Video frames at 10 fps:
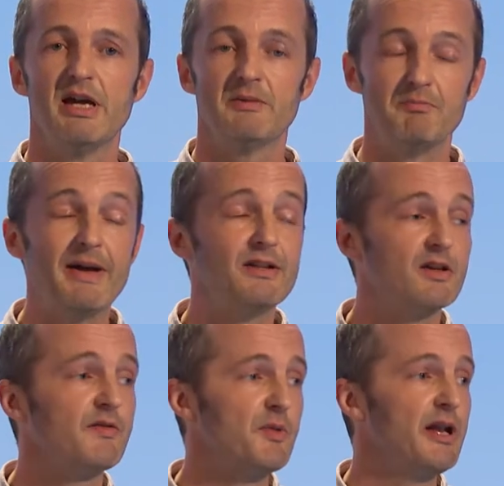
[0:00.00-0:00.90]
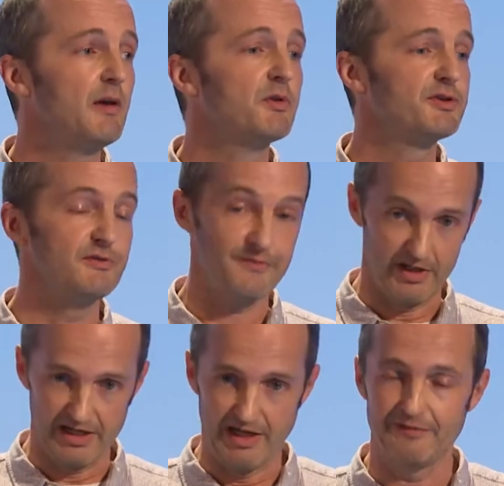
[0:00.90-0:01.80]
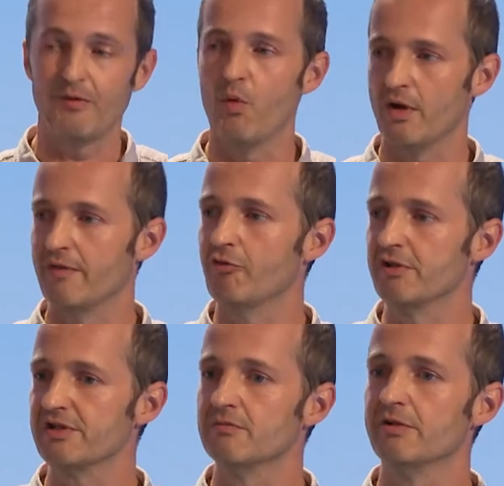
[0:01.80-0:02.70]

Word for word: It may not have been able to, again, for whatever reason,